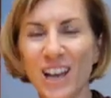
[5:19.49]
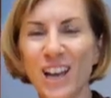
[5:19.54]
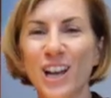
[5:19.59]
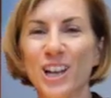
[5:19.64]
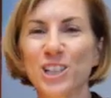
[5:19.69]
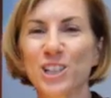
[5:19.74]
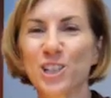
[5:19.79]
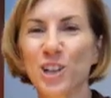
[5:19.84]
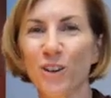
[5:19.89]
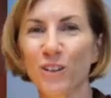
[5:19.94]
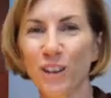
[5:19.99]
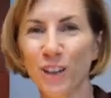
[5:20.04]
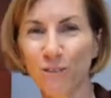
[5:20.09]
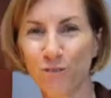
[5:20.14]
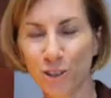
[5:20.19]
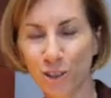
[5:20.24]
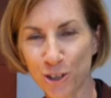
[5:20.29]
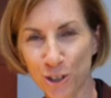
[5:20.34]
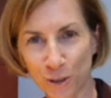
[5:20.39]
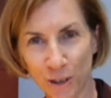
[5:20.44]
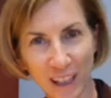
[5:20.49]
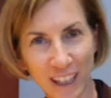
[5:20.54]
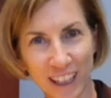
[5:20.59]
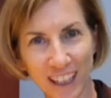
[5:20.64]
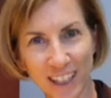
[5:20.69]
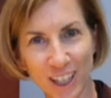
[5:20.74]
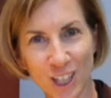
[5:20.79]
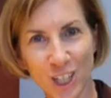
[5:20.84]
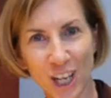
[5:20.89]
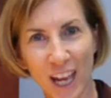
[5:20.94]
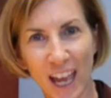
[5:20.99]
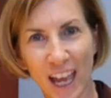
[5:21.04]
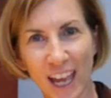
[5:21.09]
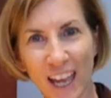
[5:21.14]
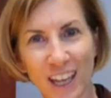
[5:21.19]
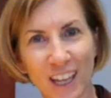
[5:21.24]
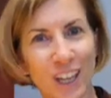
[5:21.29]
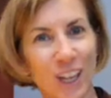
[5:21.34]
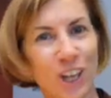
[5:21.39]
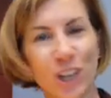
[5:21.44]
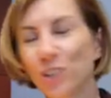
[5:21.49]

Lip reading: So if you're doing English A,